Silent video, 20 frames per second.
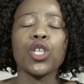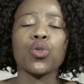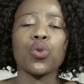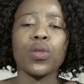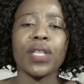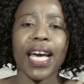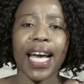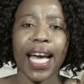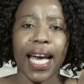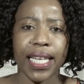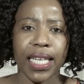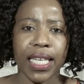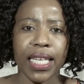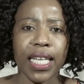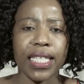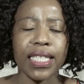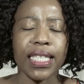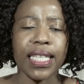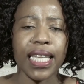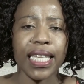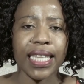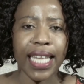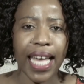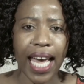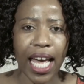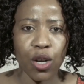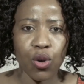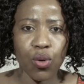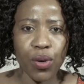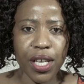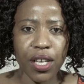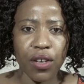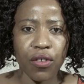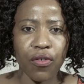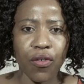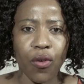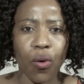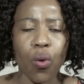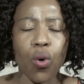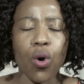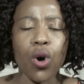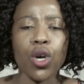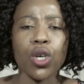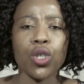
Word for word: to the candidate that they are looking for.